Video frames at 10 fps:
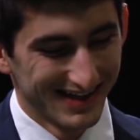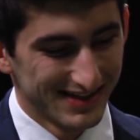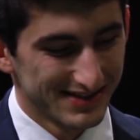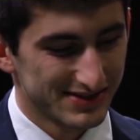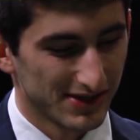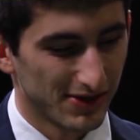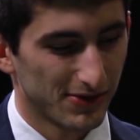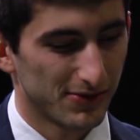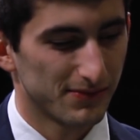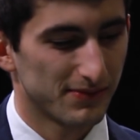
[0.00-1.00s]

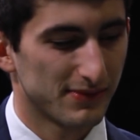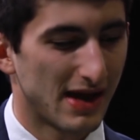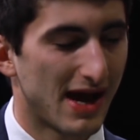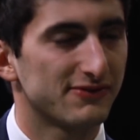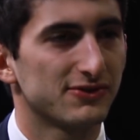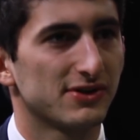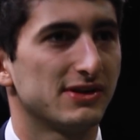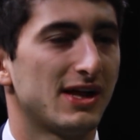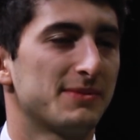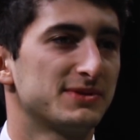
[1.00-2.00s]
So, after the
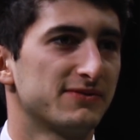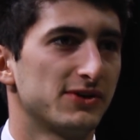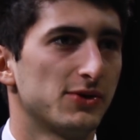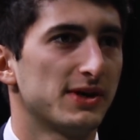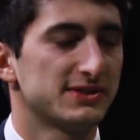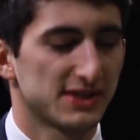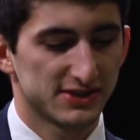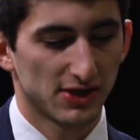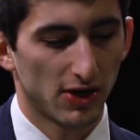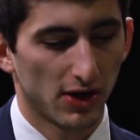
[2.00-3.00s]
collapse of the
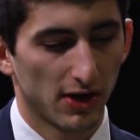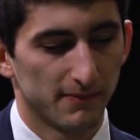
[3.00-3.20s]
USSR,